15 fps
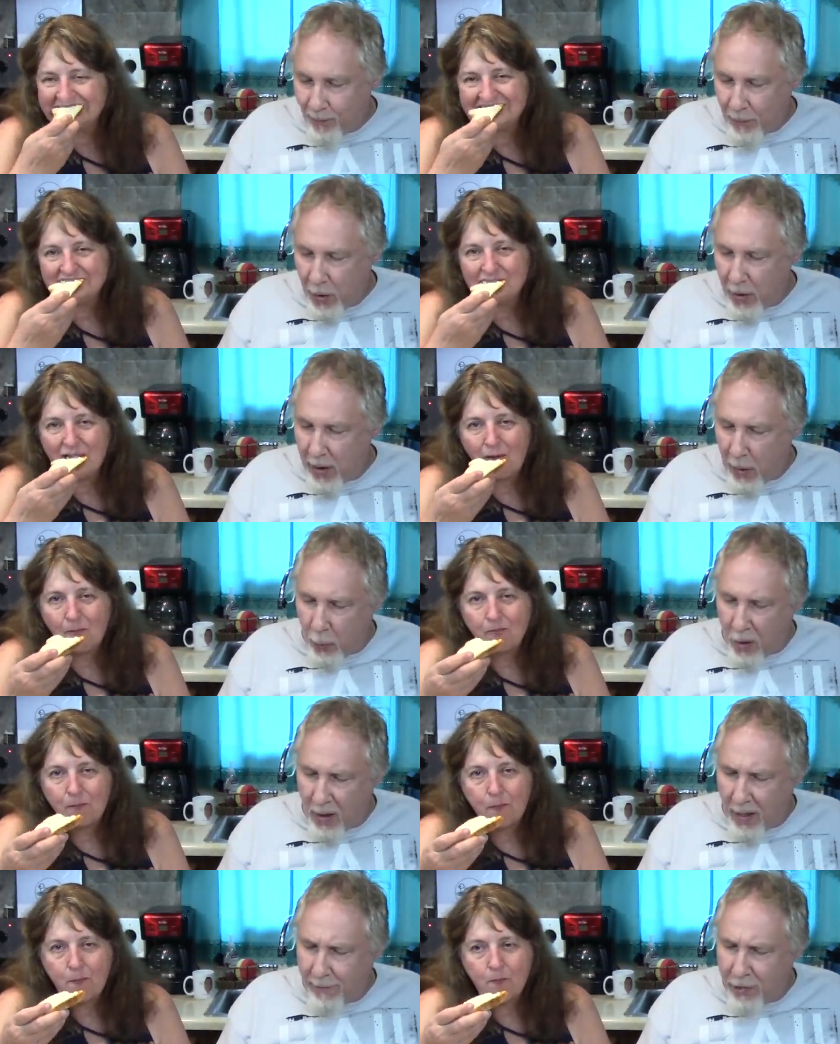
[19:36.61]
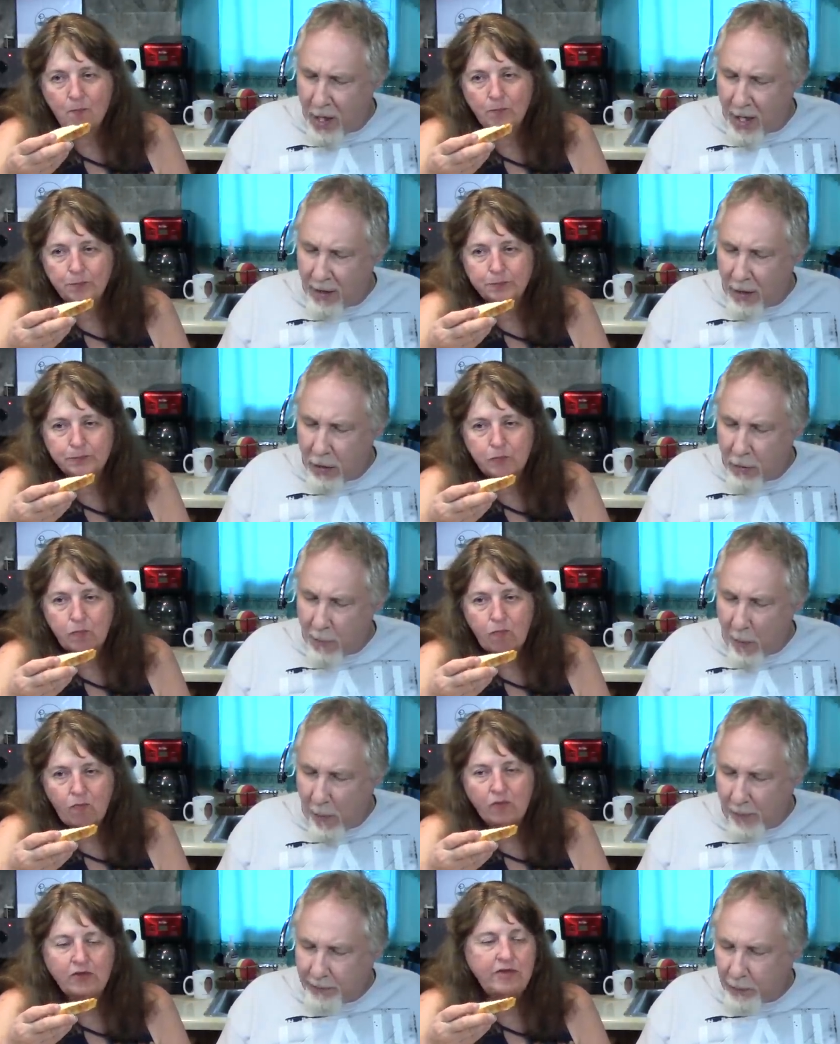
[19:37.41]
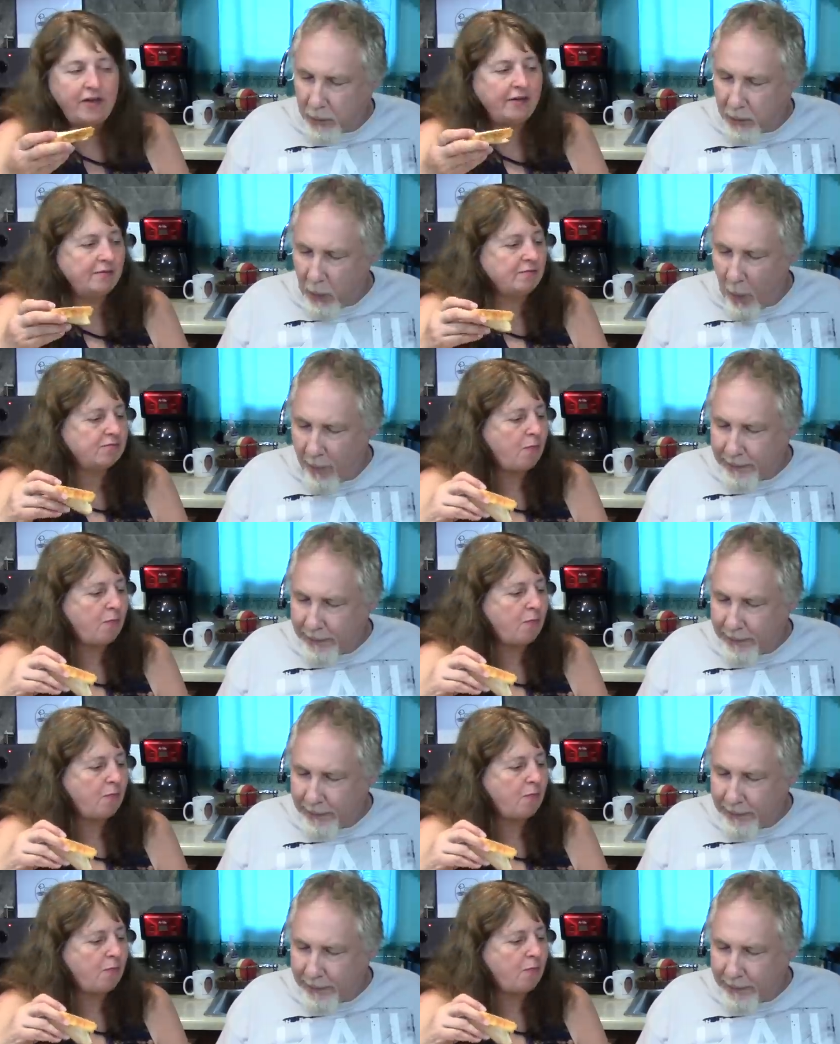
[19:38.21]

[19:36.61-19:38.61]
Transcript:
Speaker 1: Do they wear life jackets? Yeah.